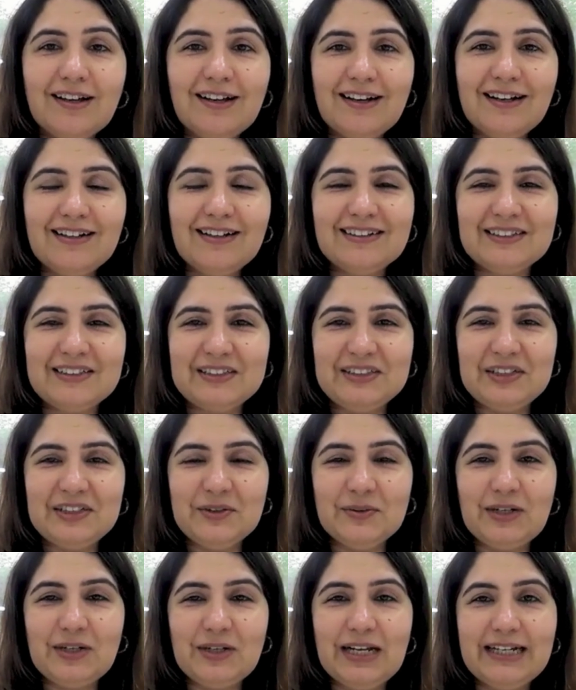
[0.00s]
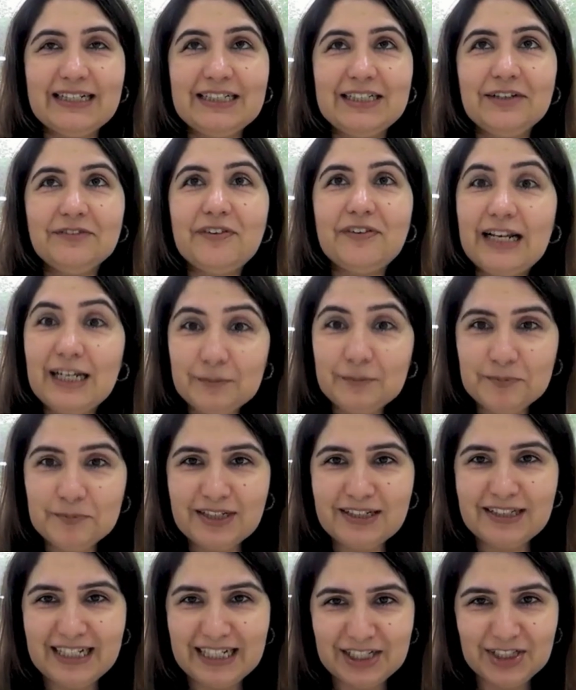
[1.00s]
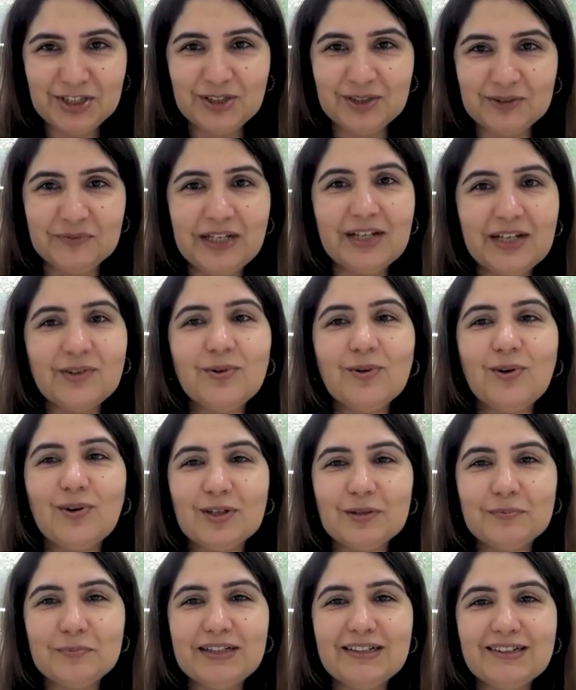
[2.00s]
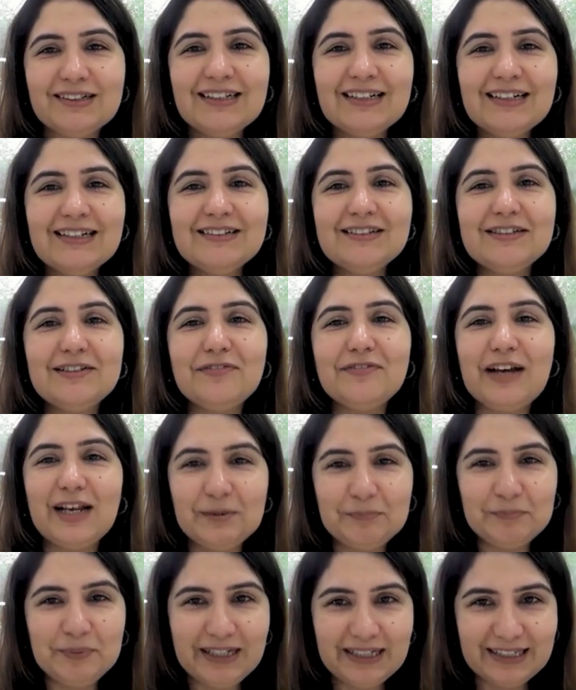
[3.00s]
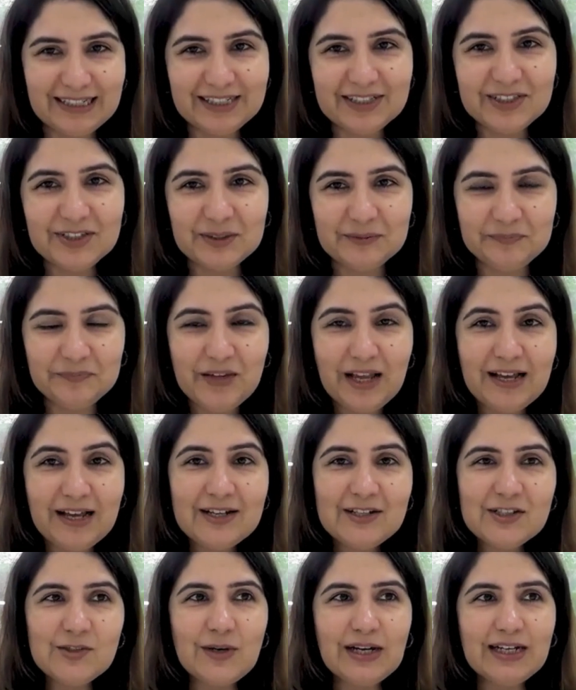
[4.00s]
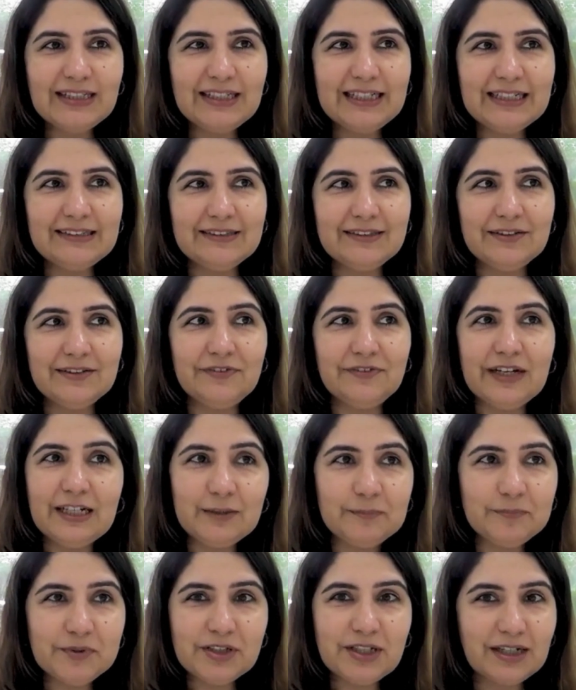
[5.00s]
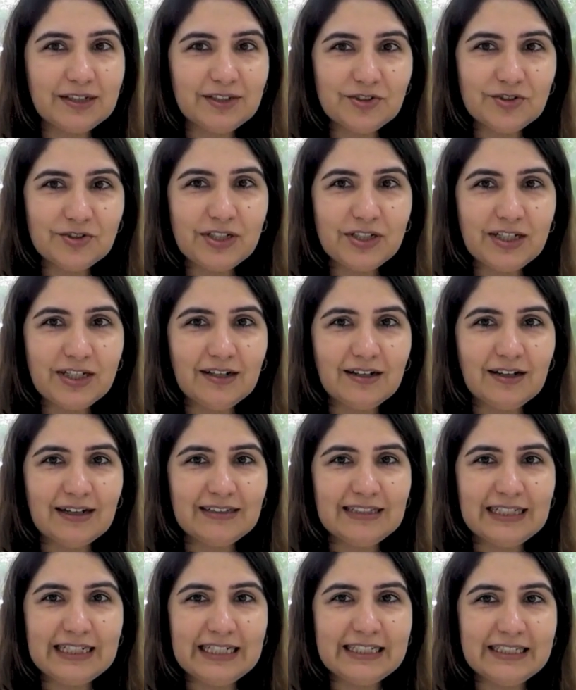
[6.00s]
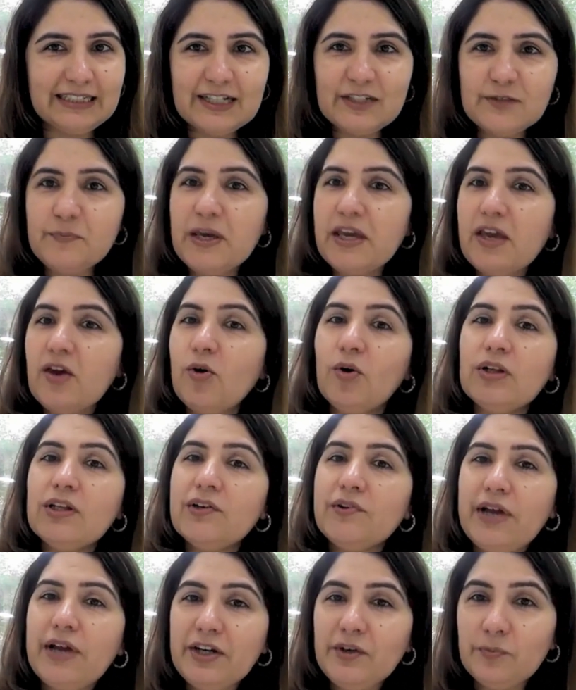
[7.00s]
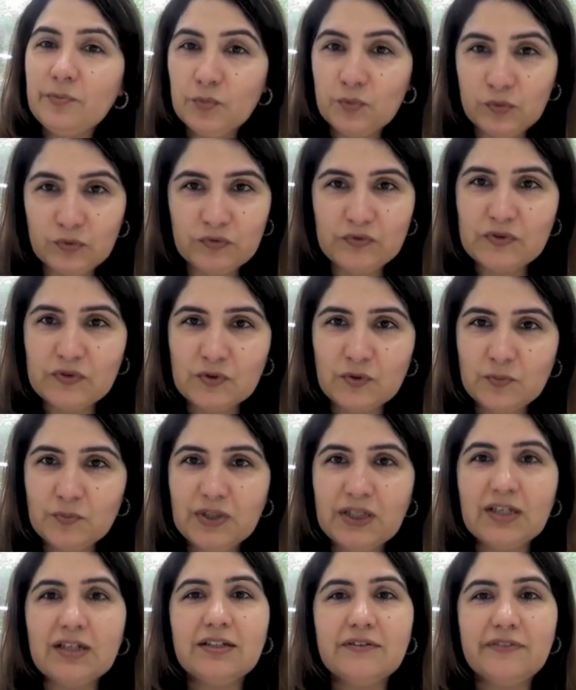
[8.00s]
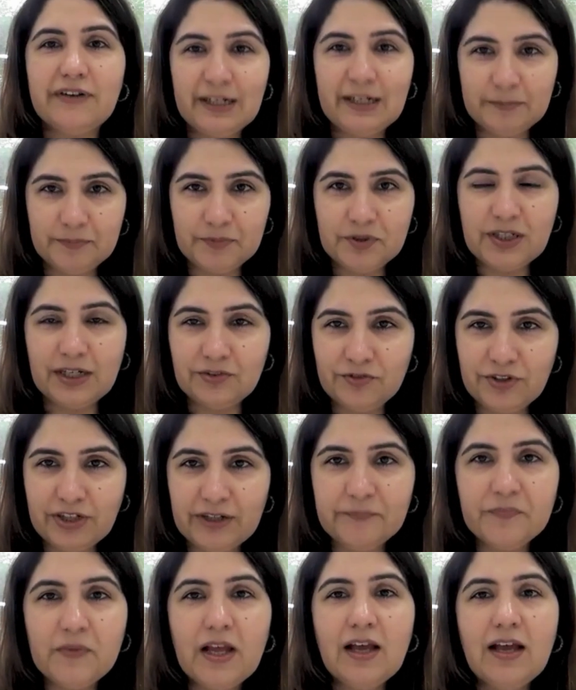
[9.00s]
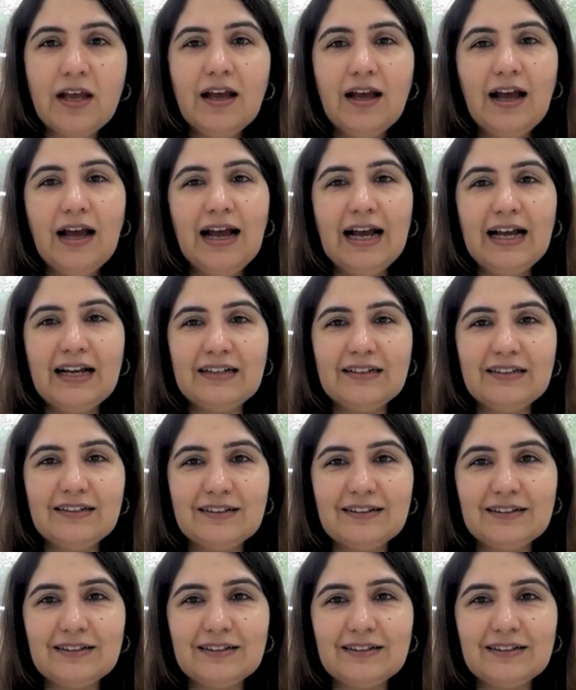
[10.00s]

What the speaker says: like a developed nation. We can no longer be a developing nation. So I think a developed country, I think India is making all the right moves to be a developed country. And,